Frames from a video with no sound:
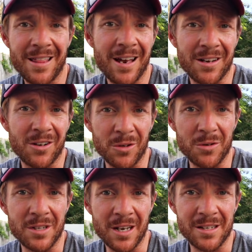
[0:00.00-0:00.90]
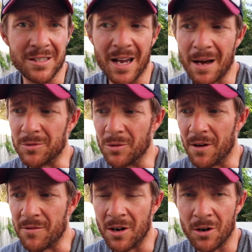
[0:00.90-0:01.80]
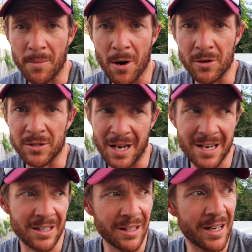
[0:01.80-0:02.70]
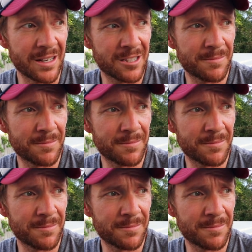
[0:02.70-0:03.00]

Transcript: and that includes getting scabs all over your elbows and your legs.